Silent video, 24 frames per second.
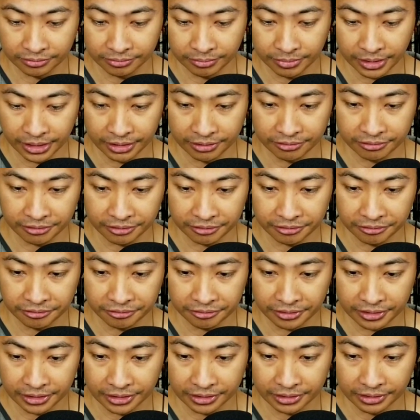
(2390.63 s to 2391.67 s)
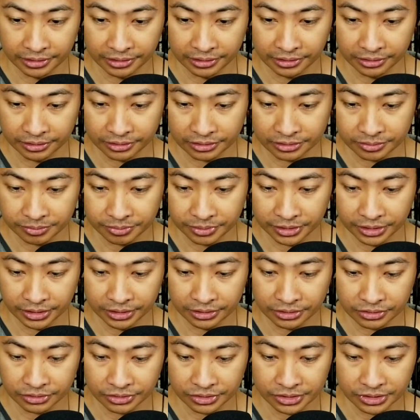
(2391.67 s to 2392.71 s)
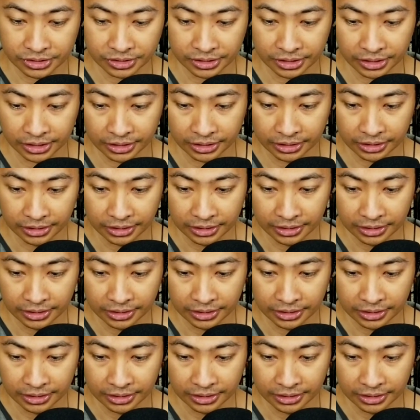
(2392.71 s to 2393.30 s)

made for fun. It looks pretty interesting.